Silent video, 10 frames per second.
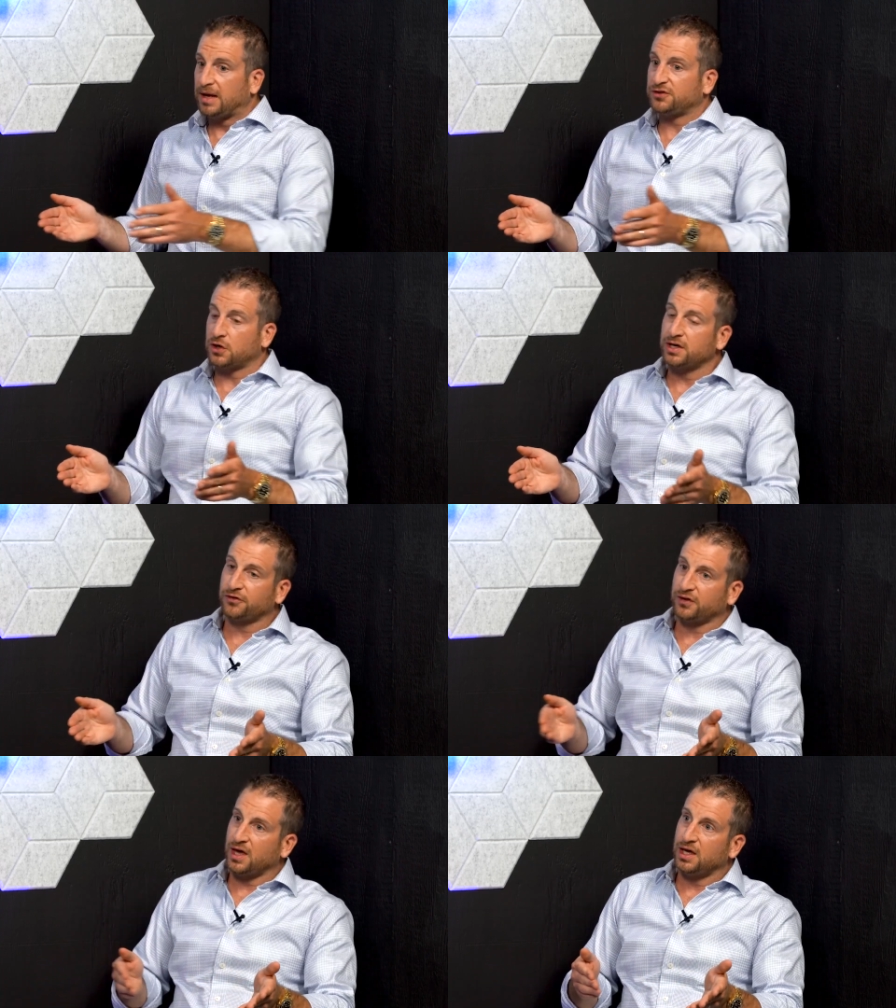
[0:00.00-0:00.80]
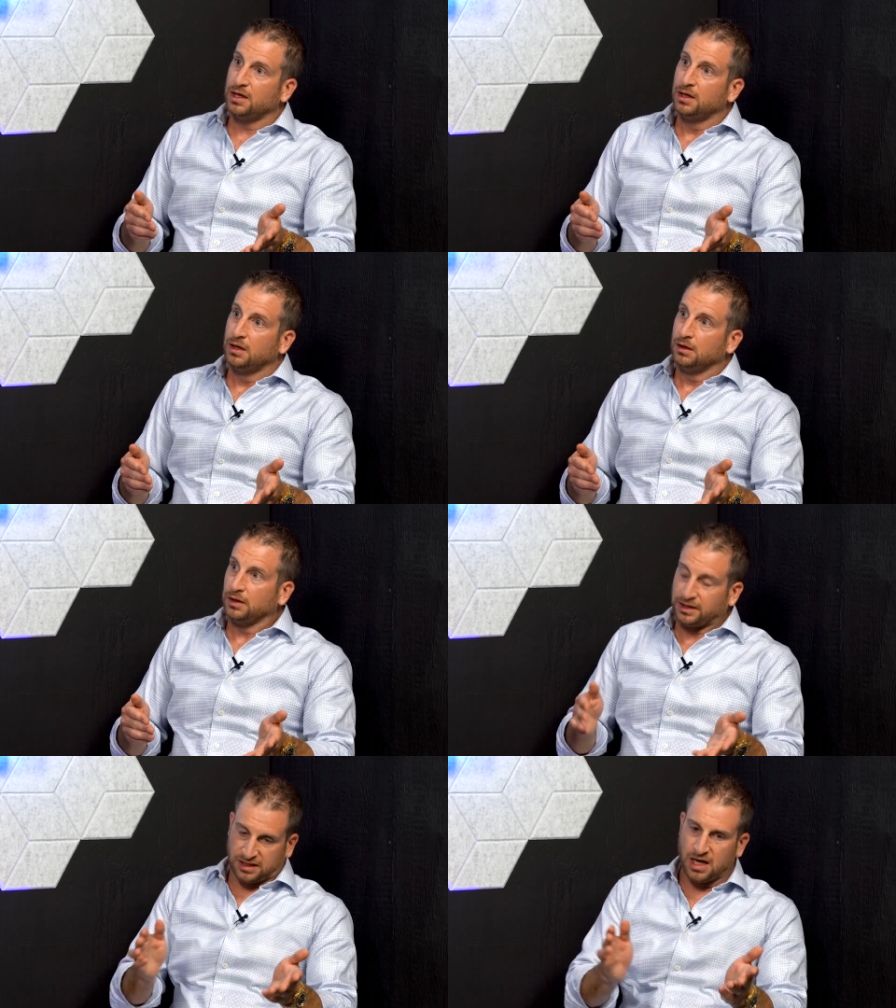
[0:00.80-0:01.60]
I'm not trying to say,
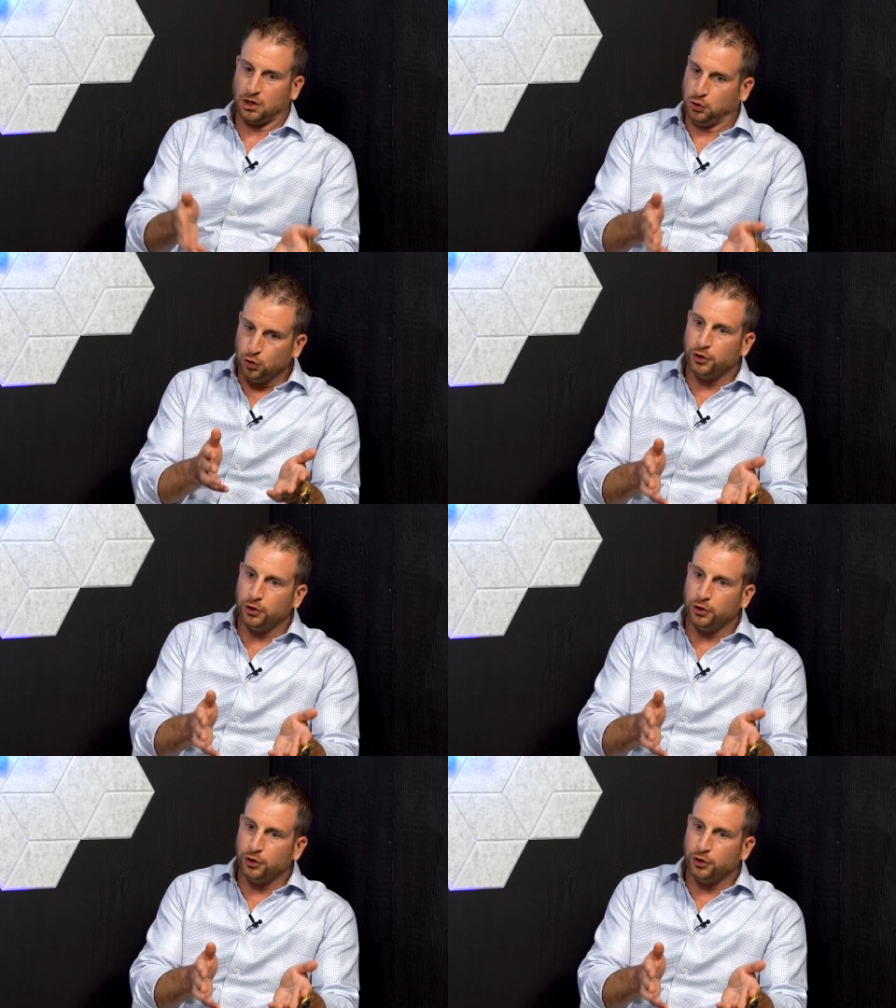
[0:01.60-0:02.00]
like, take